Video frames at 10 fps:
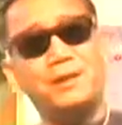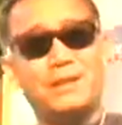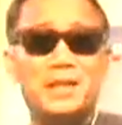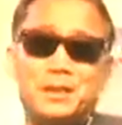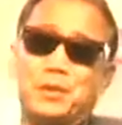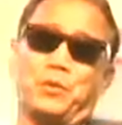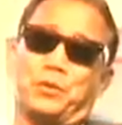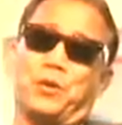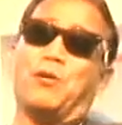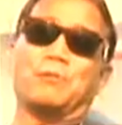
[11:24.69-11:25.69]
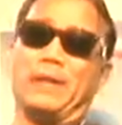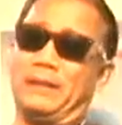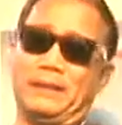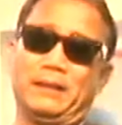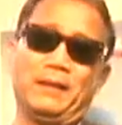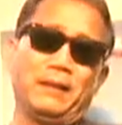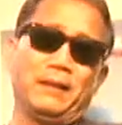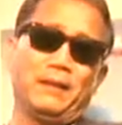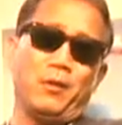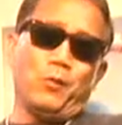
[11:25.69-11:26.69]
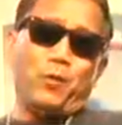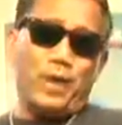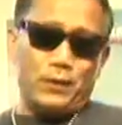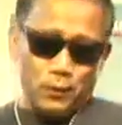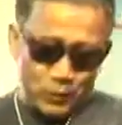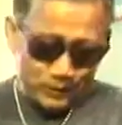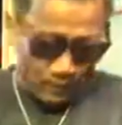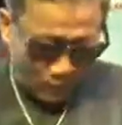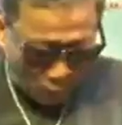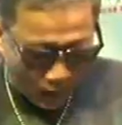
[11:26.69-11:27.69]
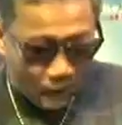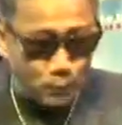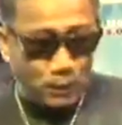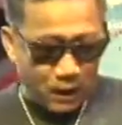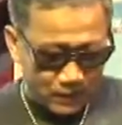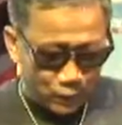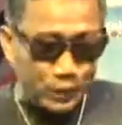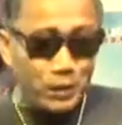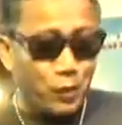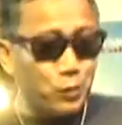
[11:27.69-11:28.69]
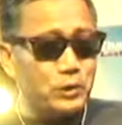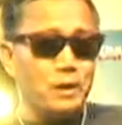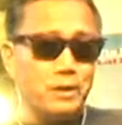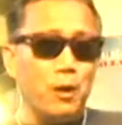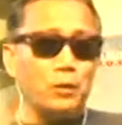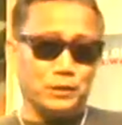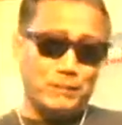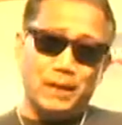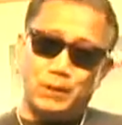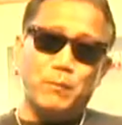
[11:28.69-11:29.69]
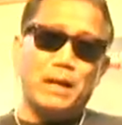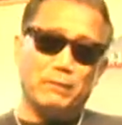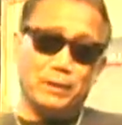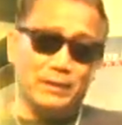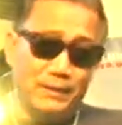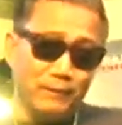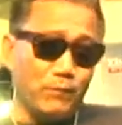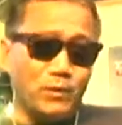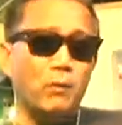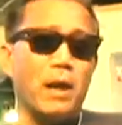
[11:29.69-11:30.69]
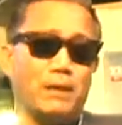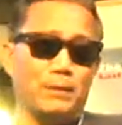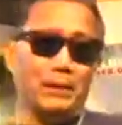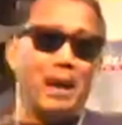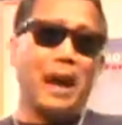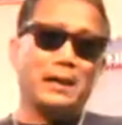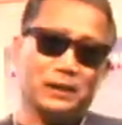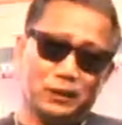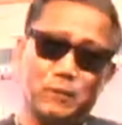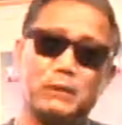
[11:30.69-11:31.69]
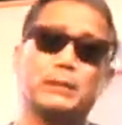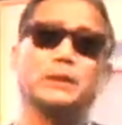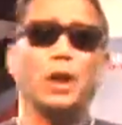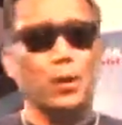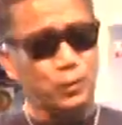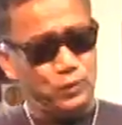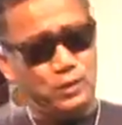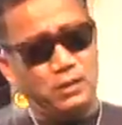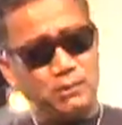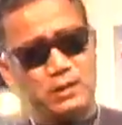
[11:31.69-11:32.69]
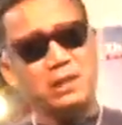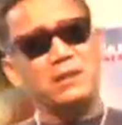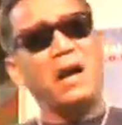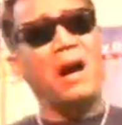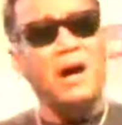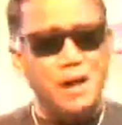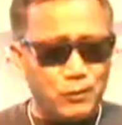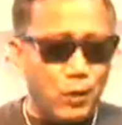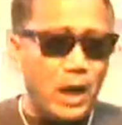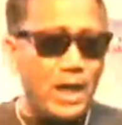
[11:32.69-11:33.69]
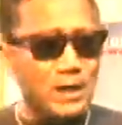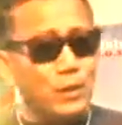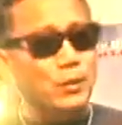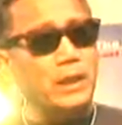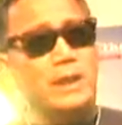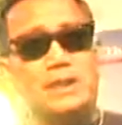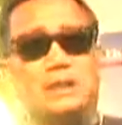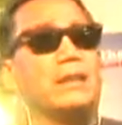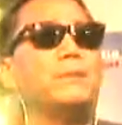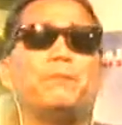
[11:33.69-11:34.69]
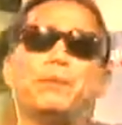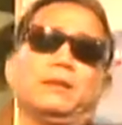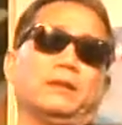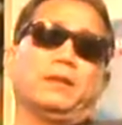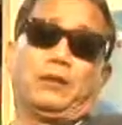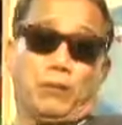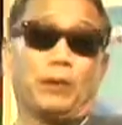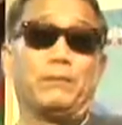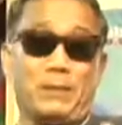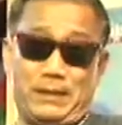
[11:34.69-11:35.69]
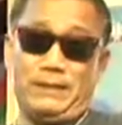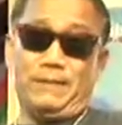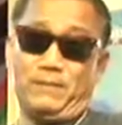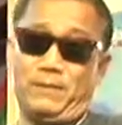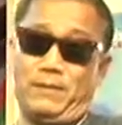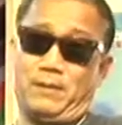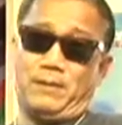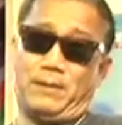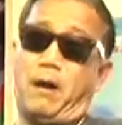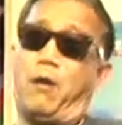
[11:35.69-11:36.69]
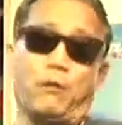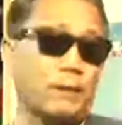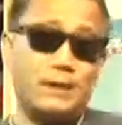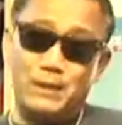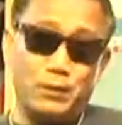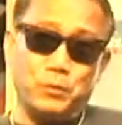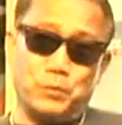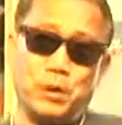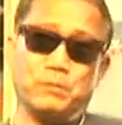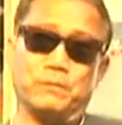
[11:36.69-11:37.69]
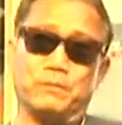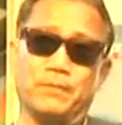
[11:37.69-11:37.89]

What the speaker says: This is no joke, man. when you party with the Holy Ghost, man, you better be honest, you better be cool. Because otherwise you in deep, you know what I mean? Oh man, this is no joke.